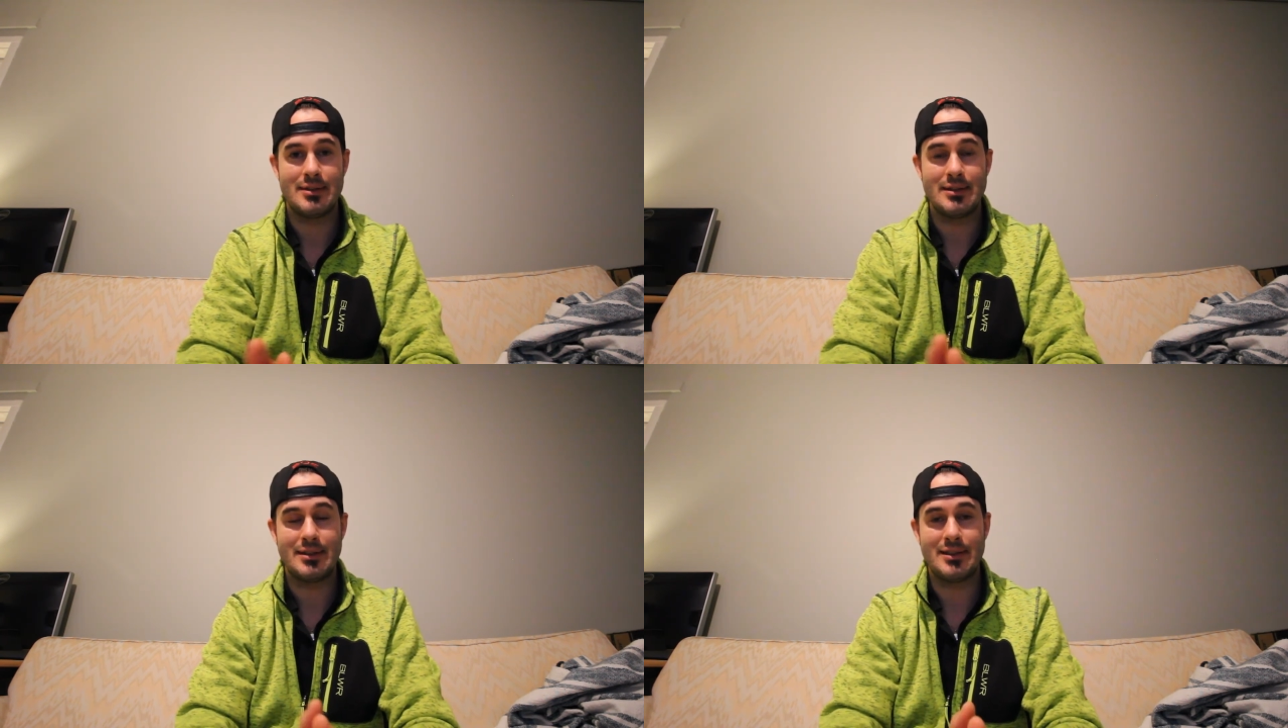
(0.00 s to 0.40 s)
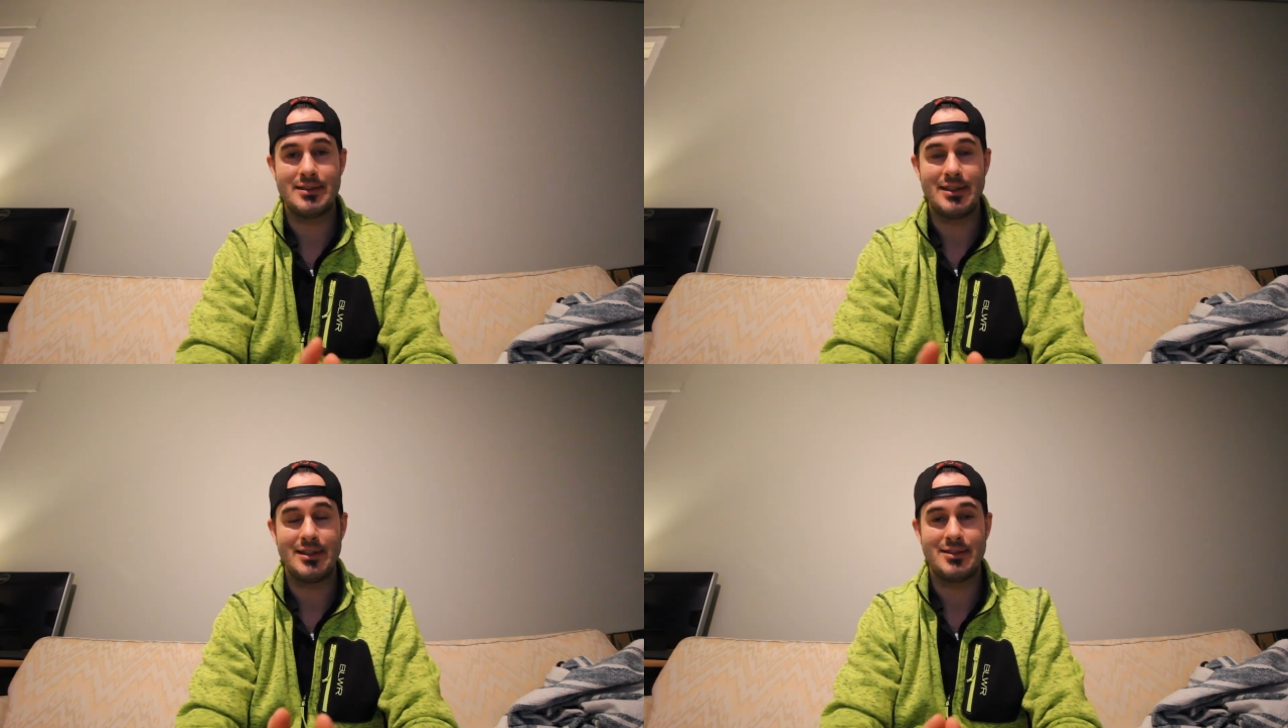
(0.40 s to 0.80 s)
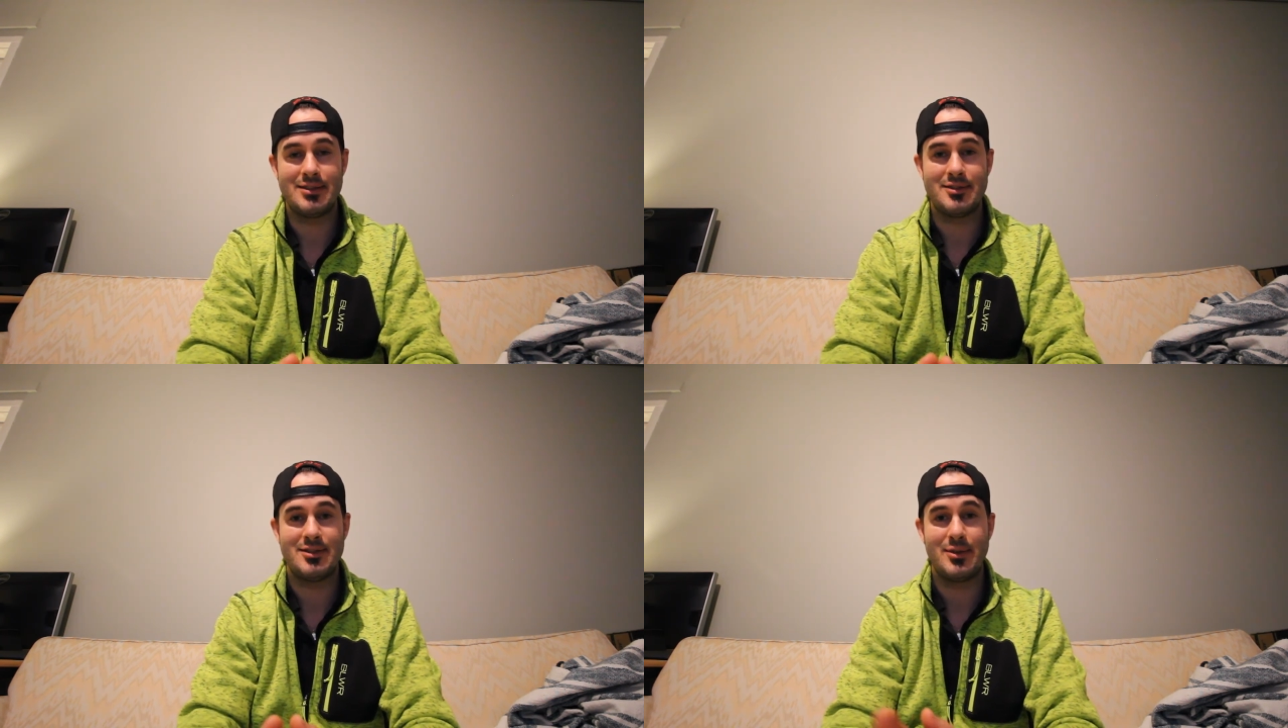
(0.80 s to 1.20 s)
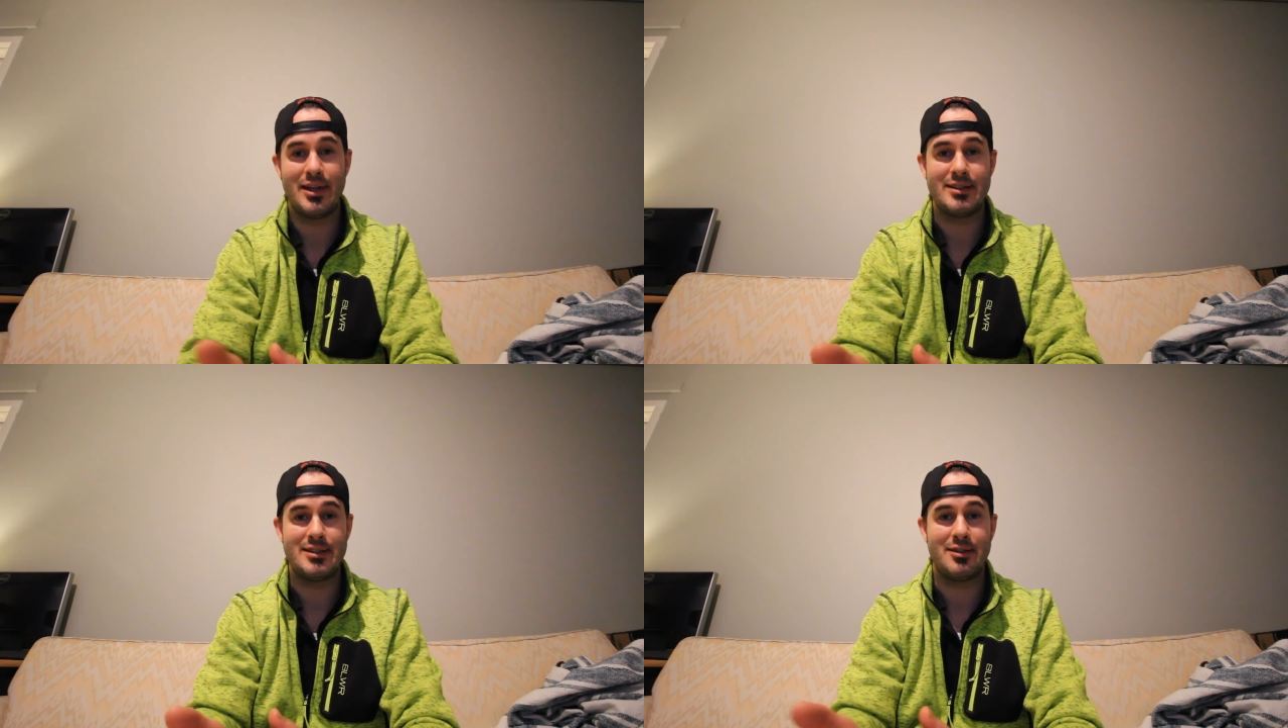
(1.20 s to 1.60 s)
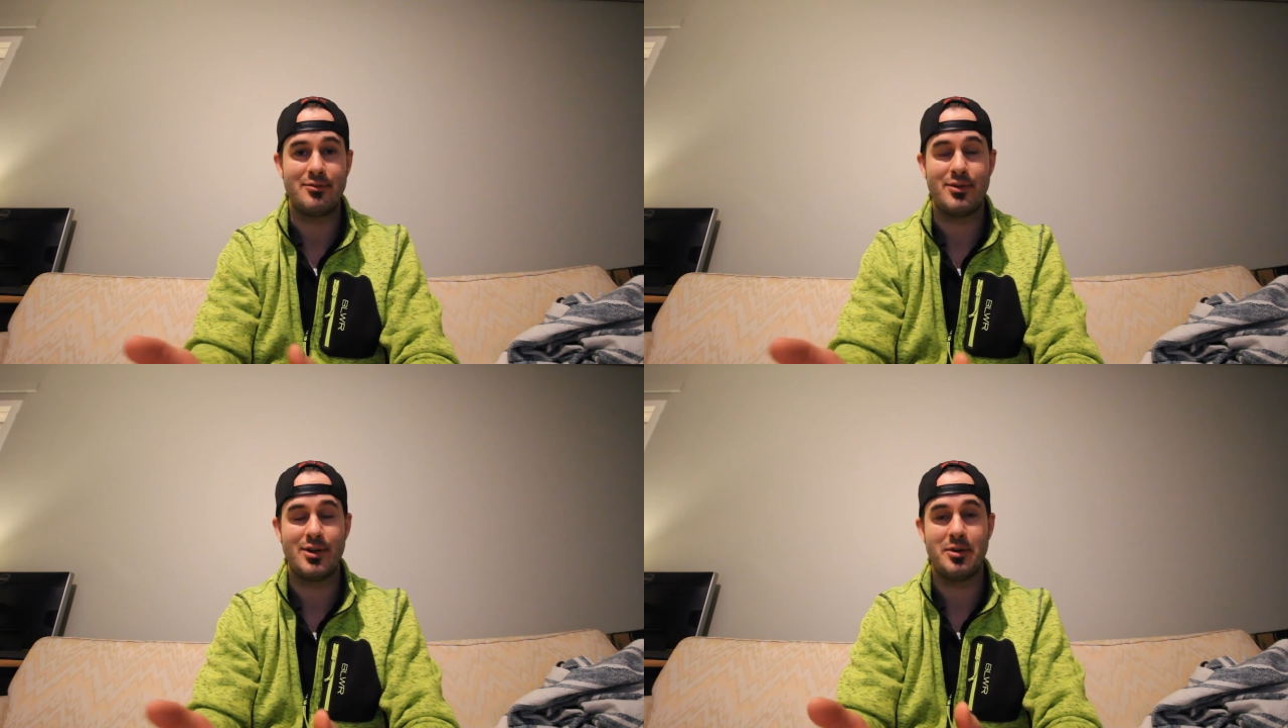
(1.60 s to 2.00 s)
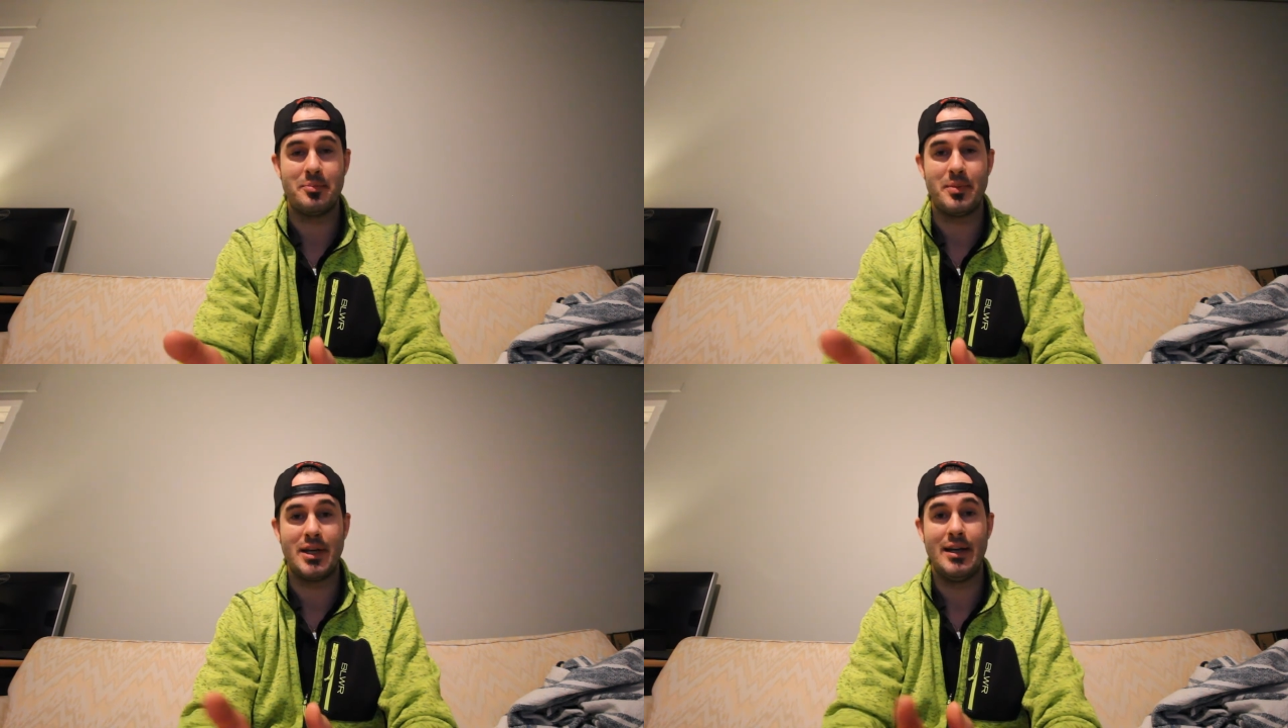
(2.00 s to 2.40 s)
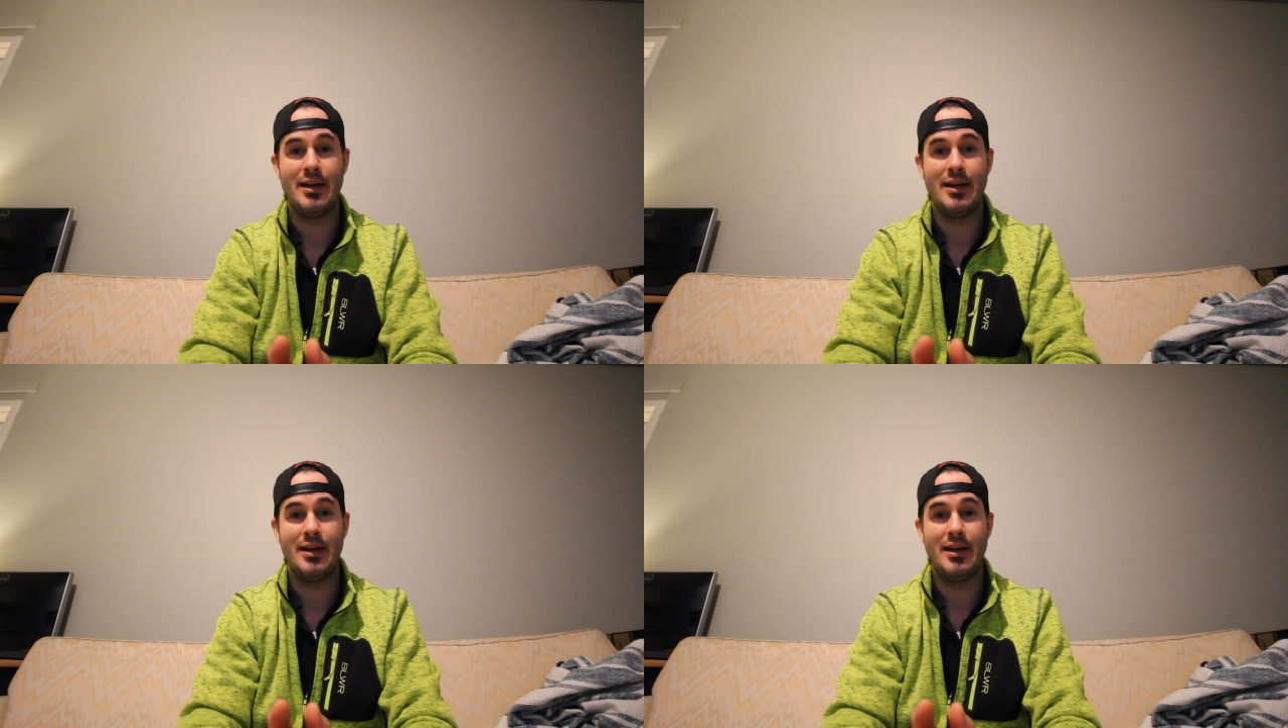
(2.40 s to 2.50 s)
the seasons ranging from